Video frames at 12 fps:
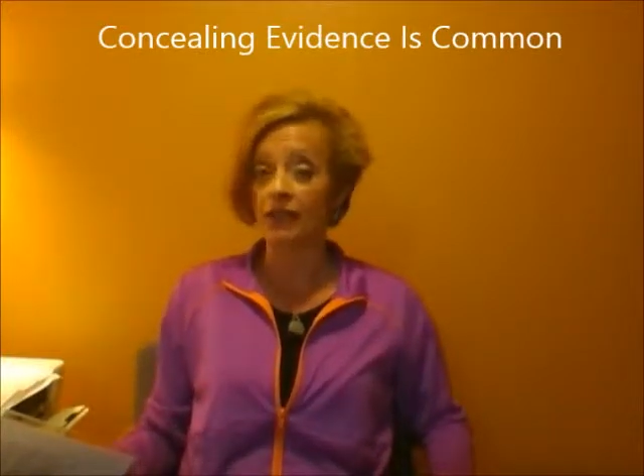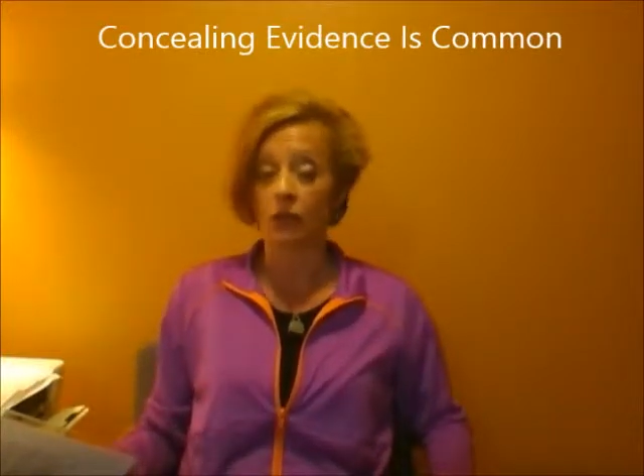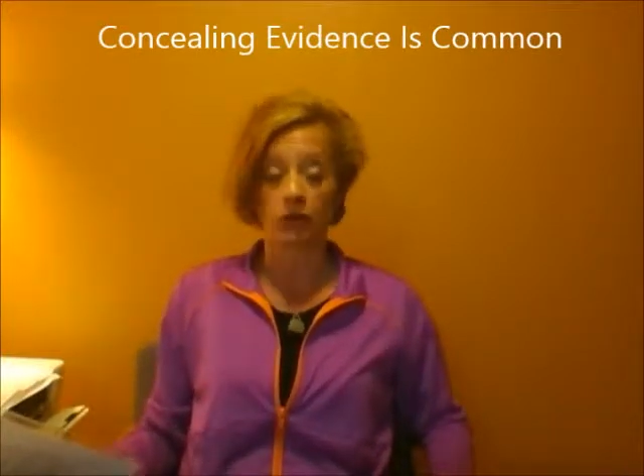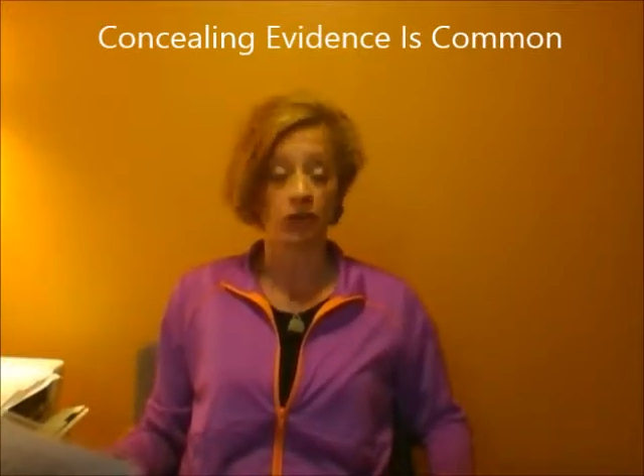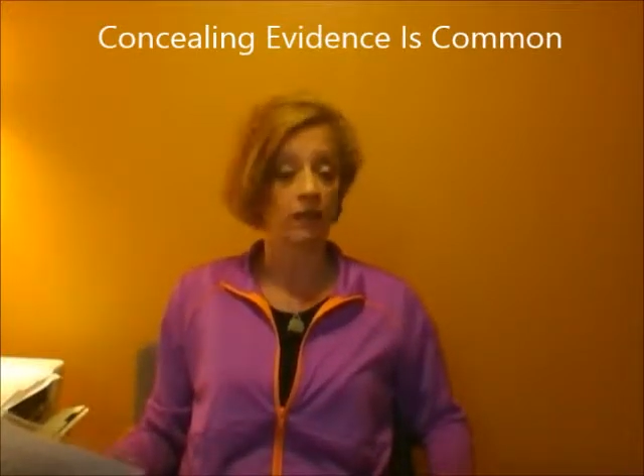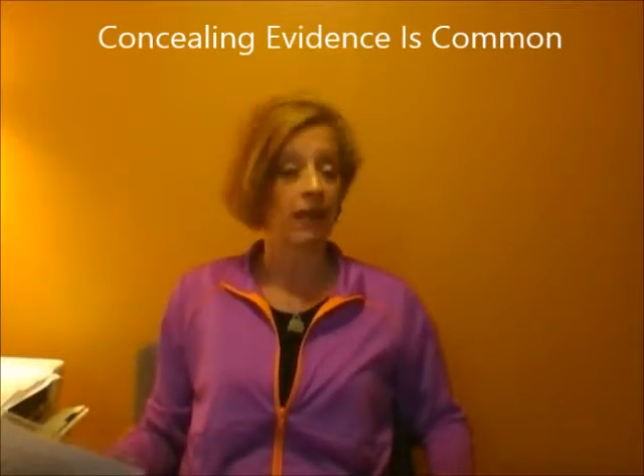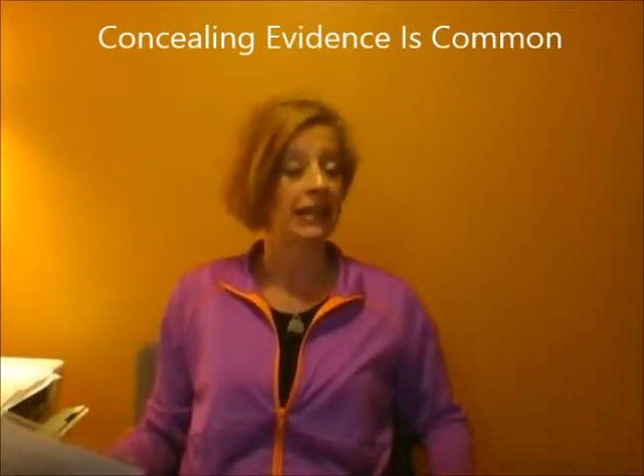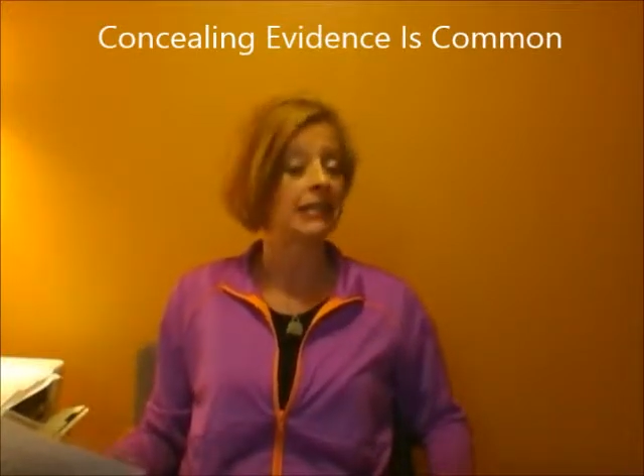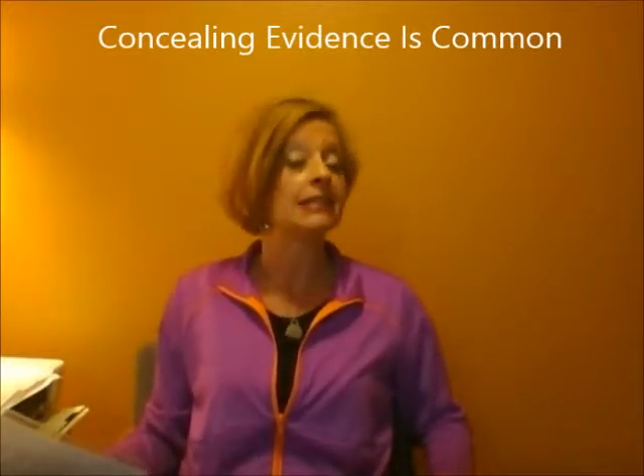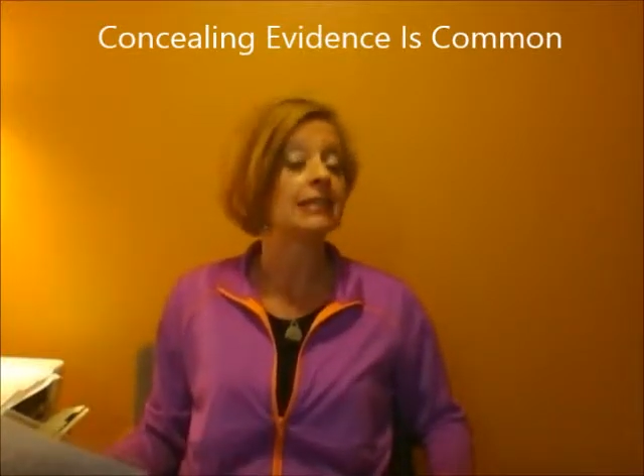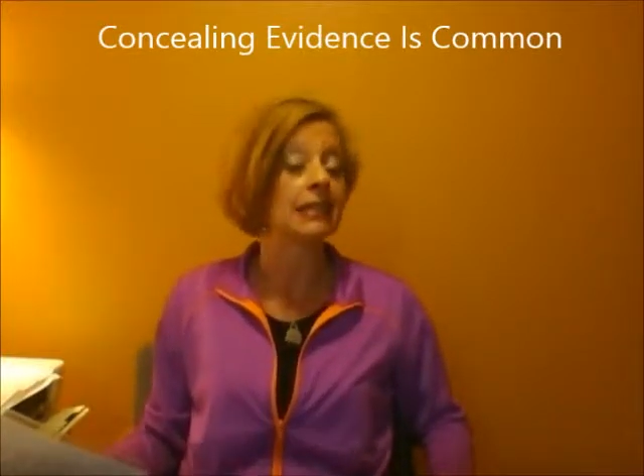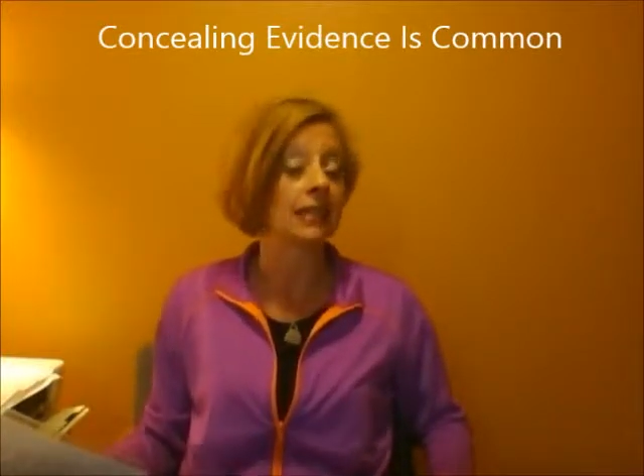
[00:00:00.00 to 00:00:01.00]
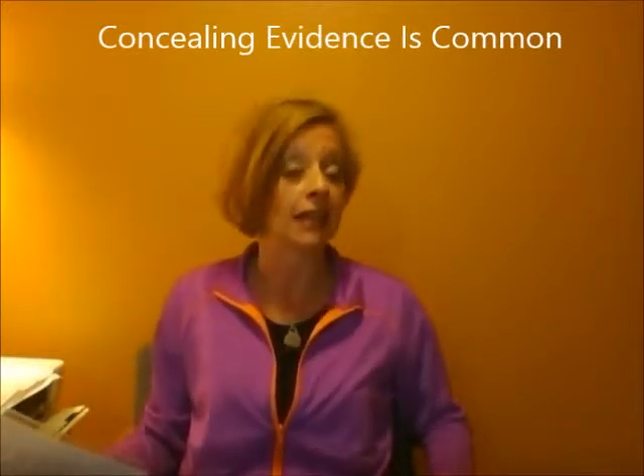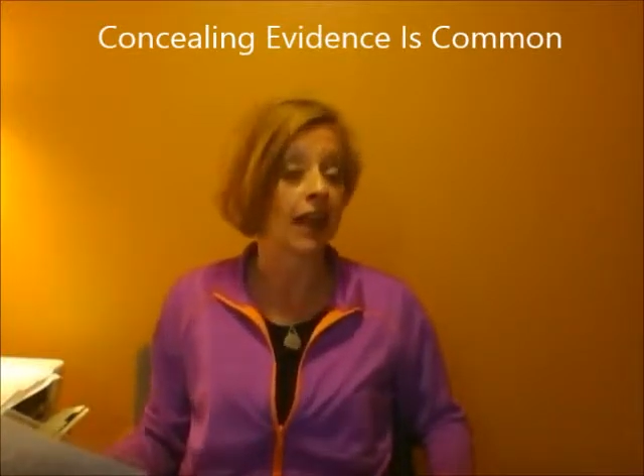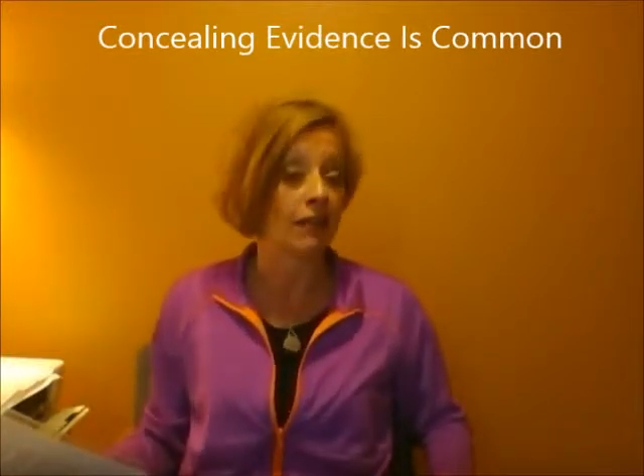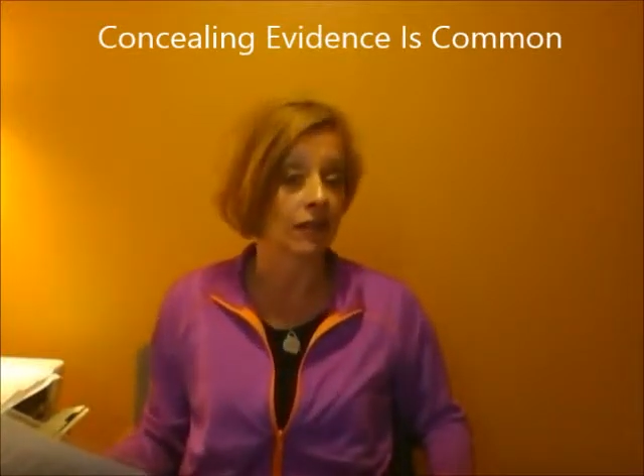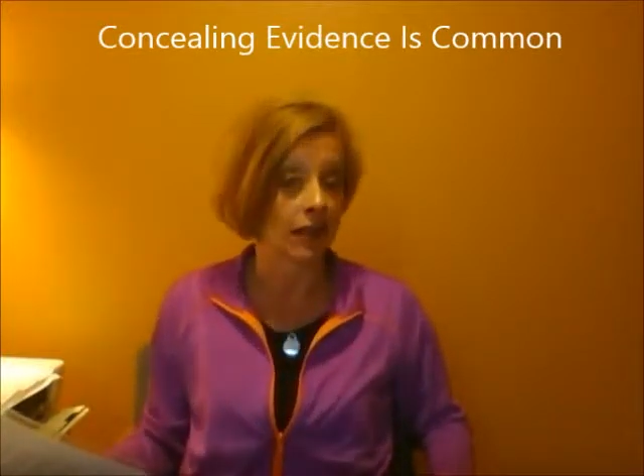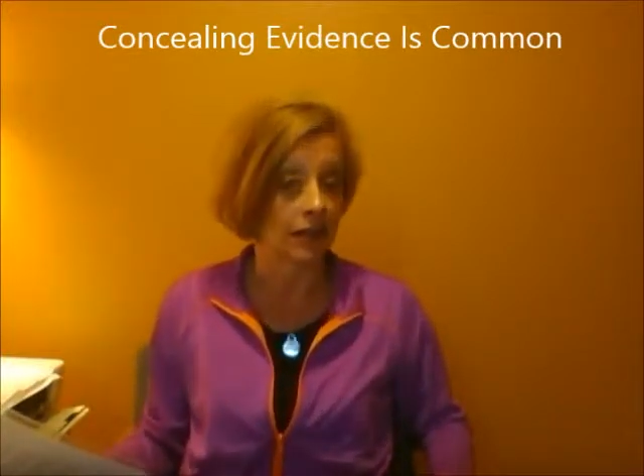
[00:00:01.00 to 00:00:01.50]
so we're talking about concealing
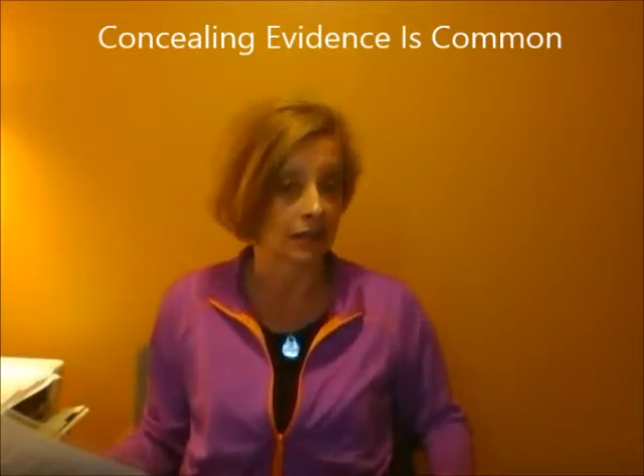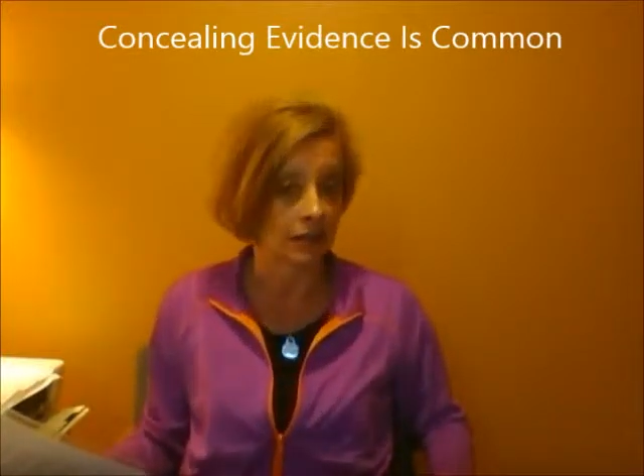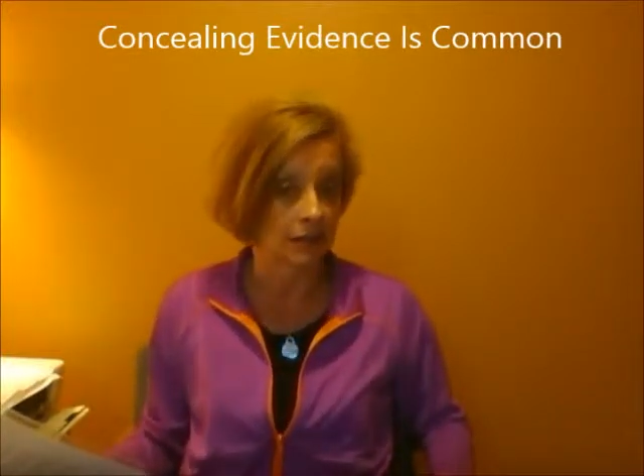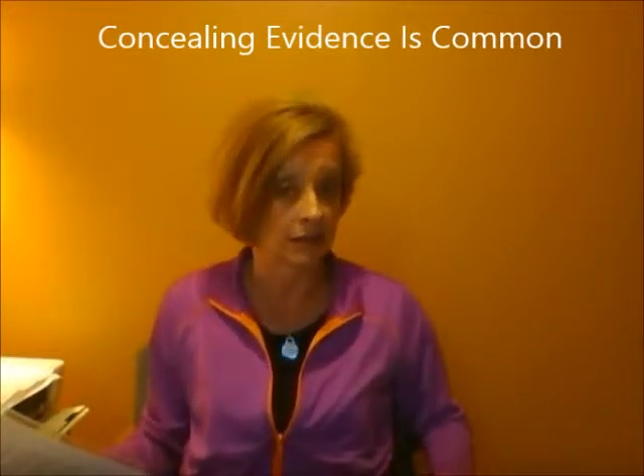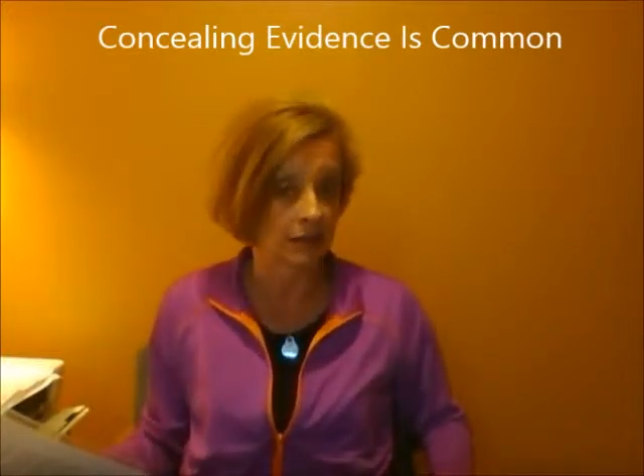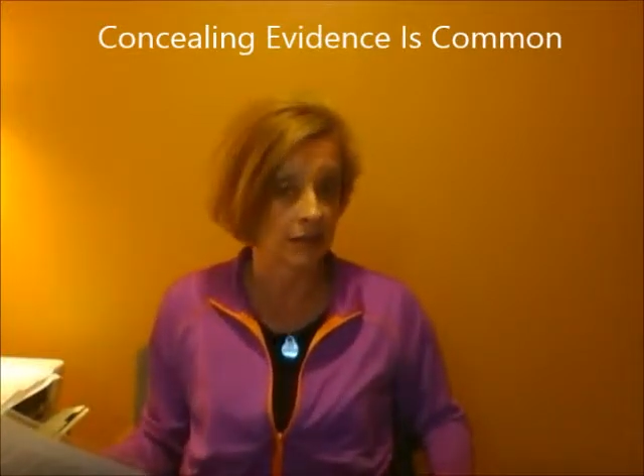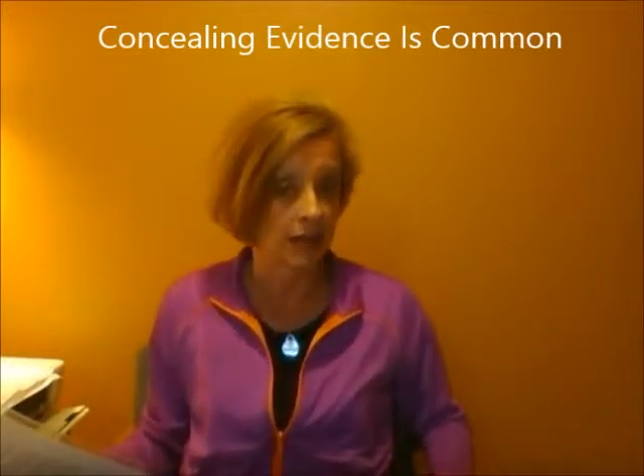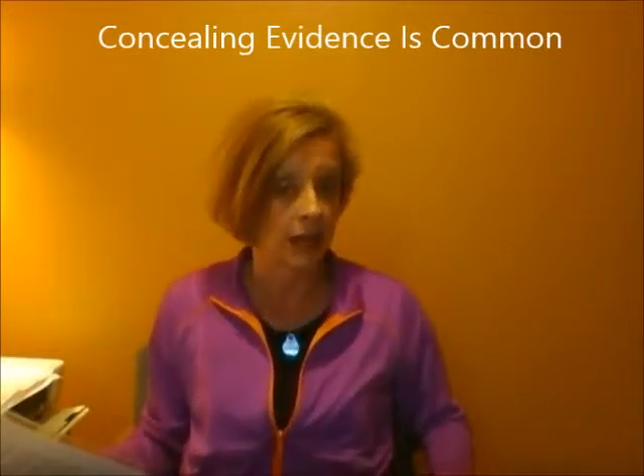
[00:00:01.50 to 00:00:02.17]
evidence,